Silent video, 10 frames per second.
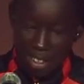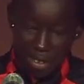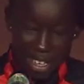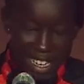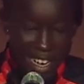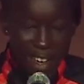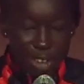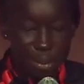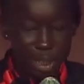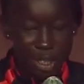Running
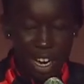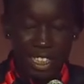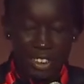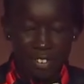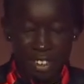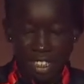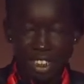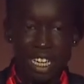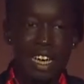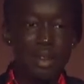helps me cross the
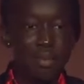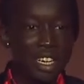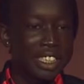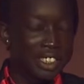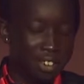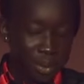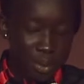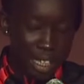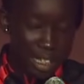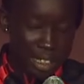finish line in many different
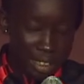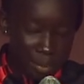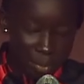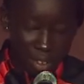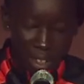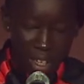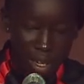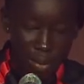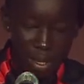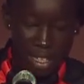ways.
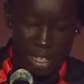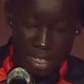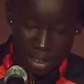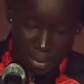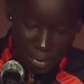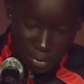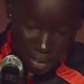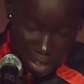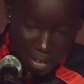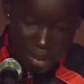Running is
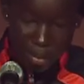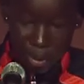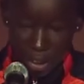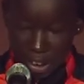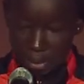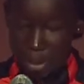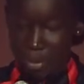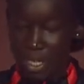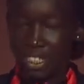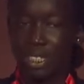very important to me
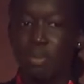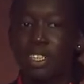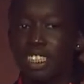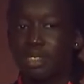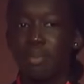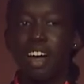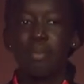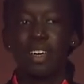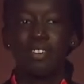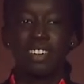because it puts a smile
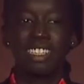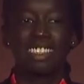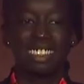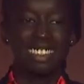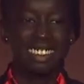on my face.